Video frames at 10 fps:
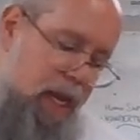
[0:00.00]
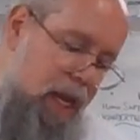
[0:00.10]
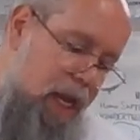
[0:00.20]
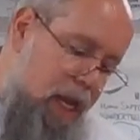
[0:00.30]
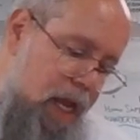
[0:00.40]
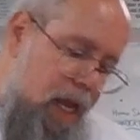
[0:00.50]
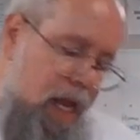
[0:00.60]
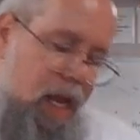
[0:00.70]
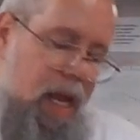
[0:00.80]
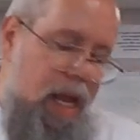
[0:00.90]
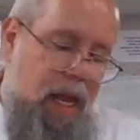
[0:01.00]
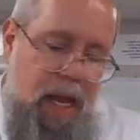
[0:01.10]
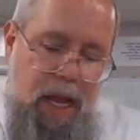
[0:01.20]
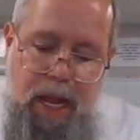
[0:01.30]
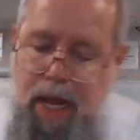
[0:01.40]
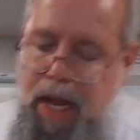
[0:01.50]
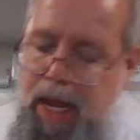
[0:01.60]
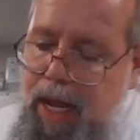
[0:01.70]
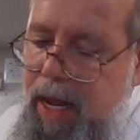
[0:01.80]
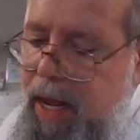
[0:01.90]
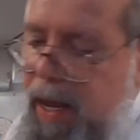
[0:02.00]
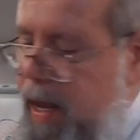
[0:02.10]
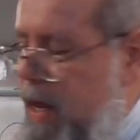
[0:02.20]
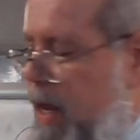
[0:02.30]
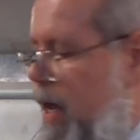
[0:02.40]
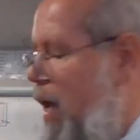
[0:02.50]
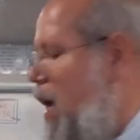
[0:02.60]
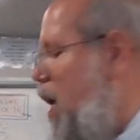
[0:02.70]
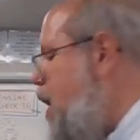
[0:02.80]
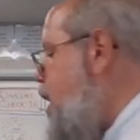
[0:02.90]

Nobody speaks.